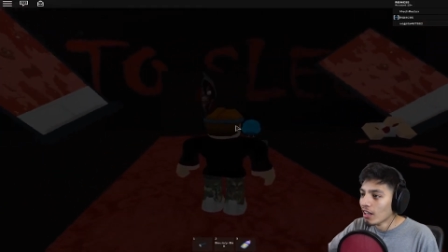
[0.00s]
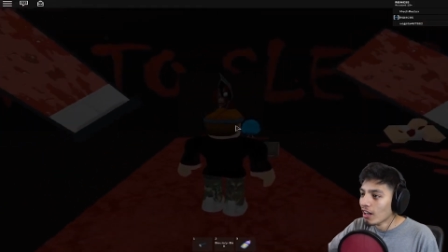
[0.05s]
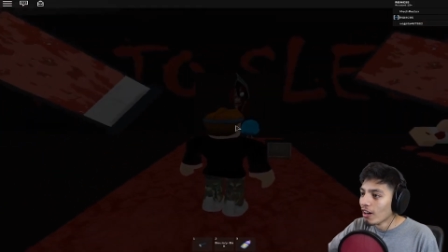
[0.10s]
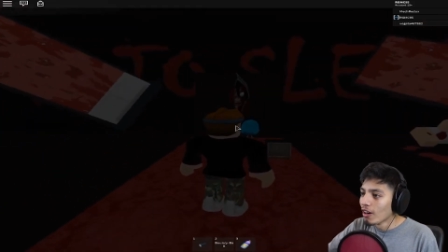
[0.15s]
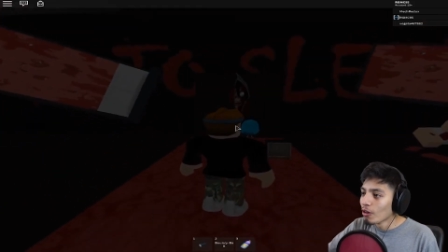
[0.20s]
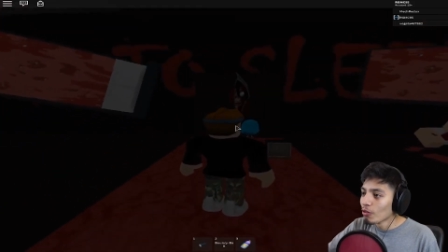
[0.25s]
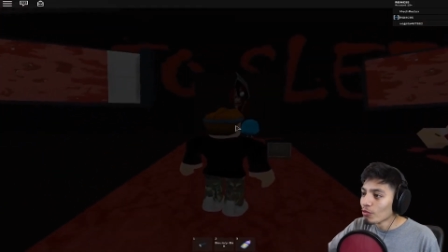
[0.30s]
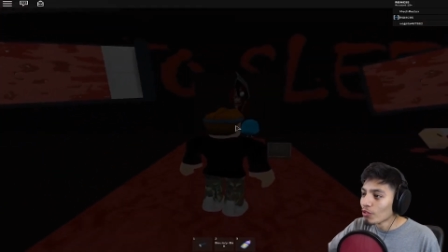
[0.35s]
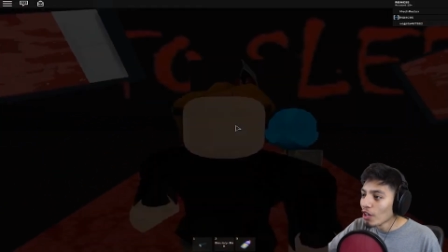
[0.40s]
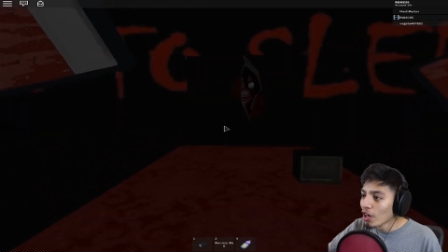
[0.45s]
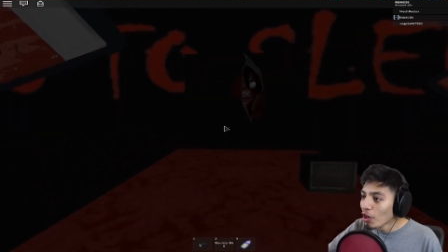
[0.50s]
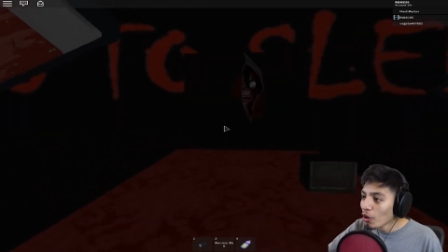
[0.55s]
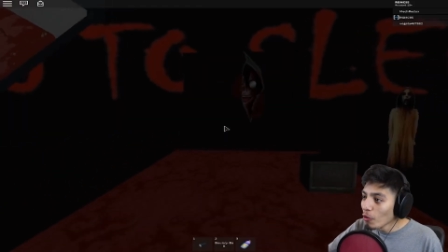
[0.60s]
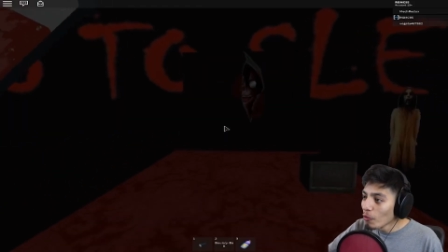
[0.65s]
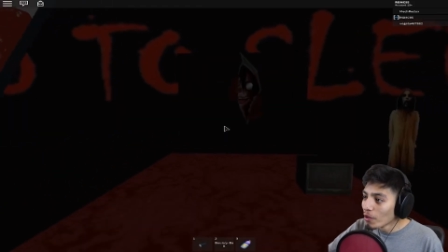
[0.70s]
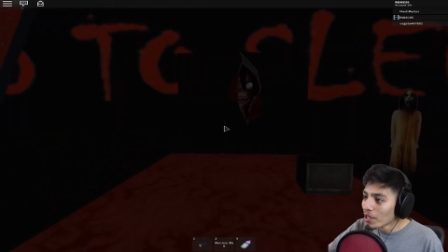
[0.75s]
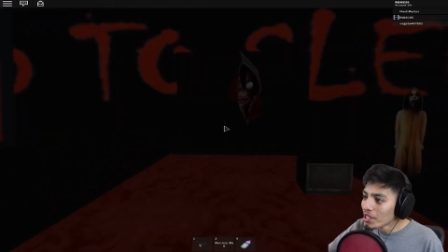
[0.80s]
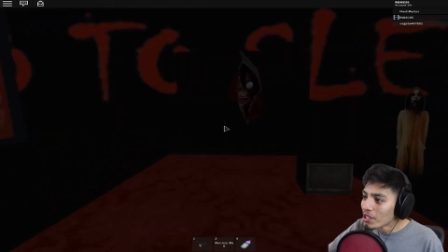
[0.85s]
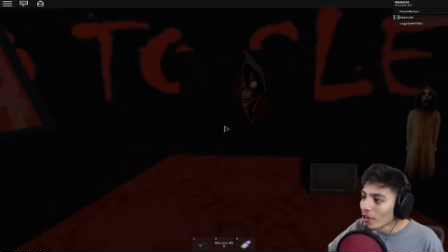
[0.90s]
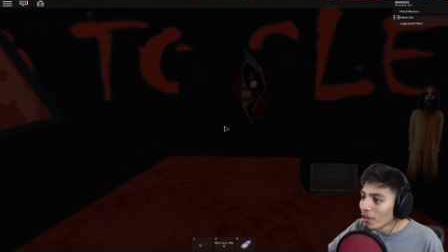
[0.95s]
Oh no,
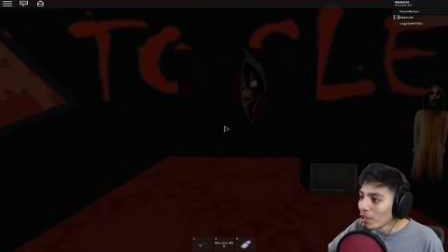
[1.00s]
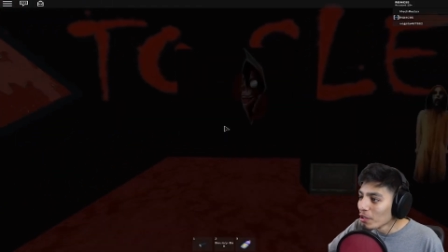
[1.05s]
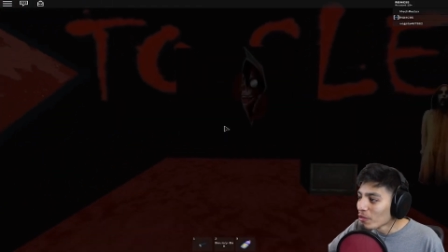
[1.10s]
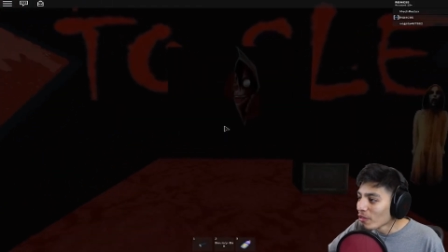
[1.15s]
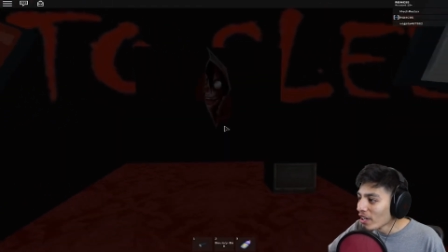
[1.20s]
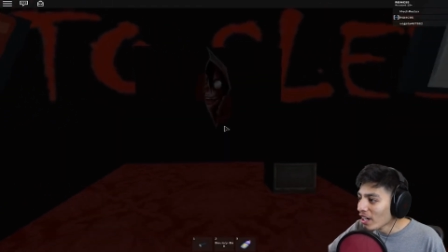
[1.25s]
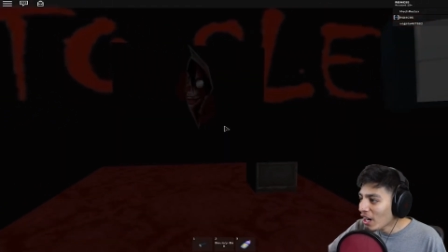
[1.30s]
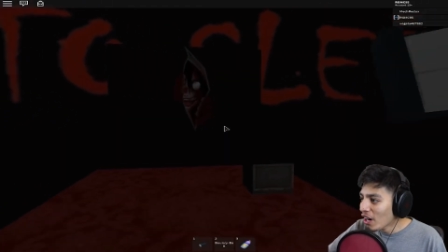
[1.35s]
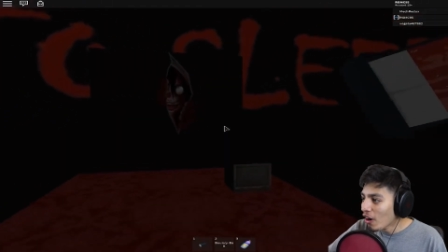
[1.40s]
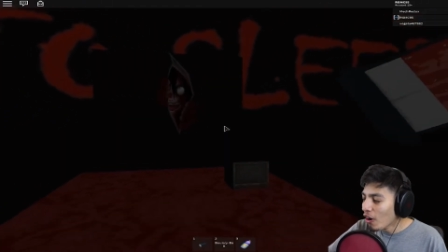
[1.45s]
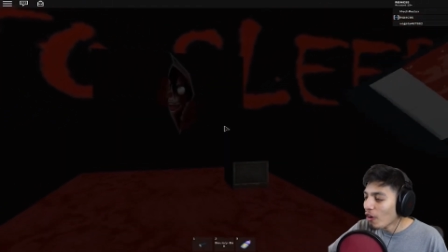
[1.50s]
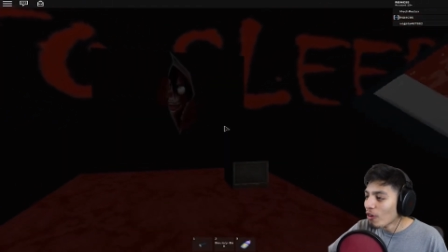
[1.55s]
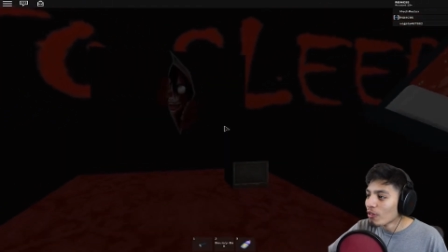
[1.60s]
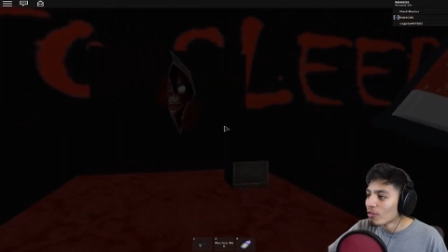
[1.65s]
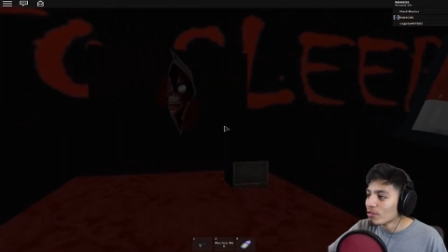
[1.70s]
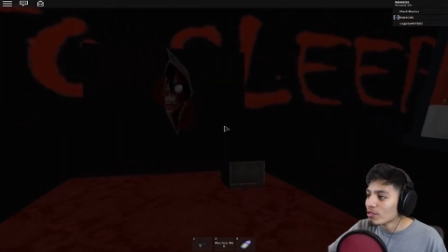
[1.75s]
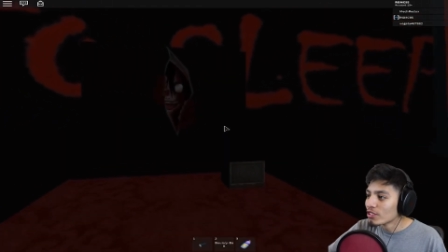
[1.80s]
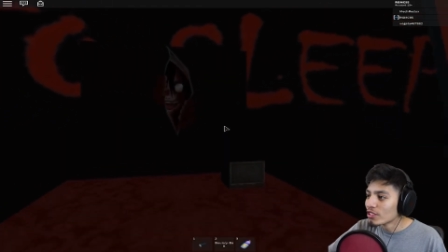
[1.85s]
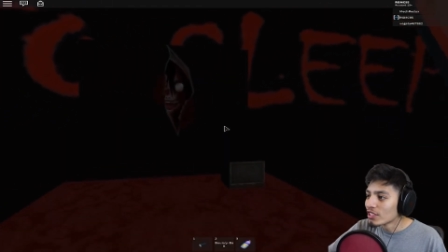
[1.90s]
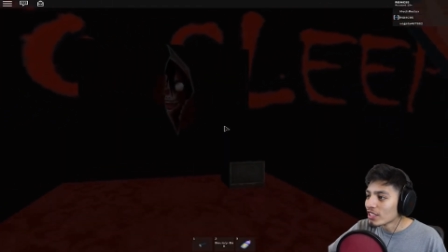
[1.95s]
we're going Go around. Oh,
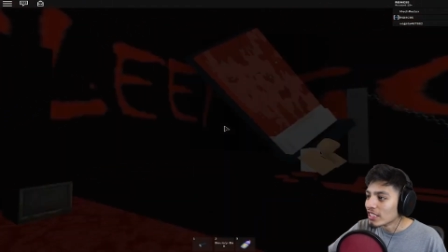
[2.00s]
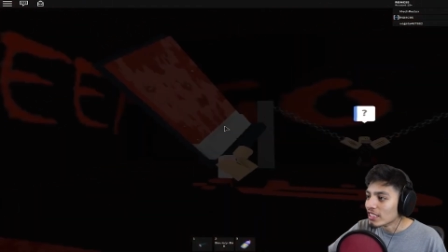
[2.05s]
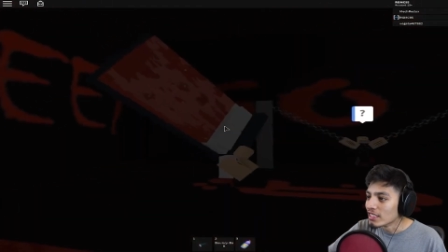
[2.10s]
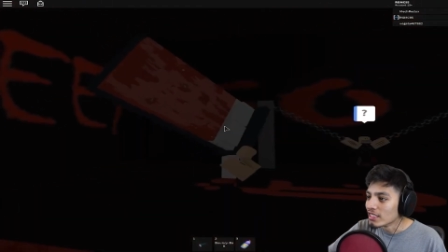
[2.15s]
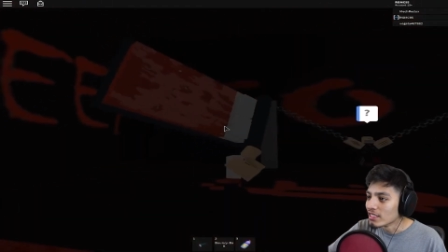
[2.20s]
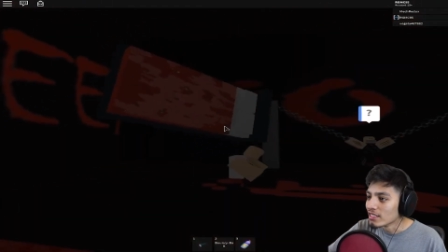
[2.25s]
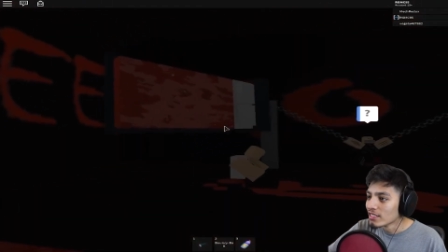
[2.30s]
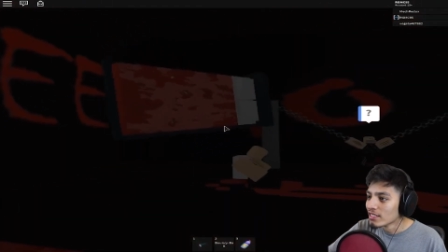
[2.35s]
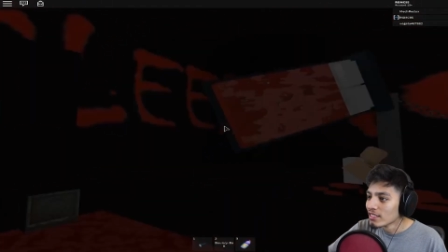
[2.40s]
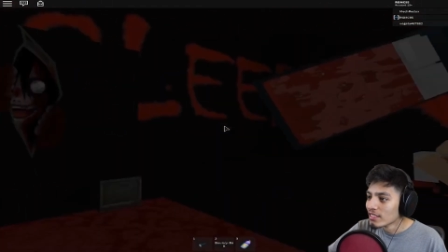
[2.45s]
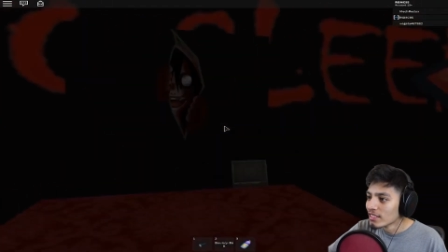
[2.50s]
to sleep.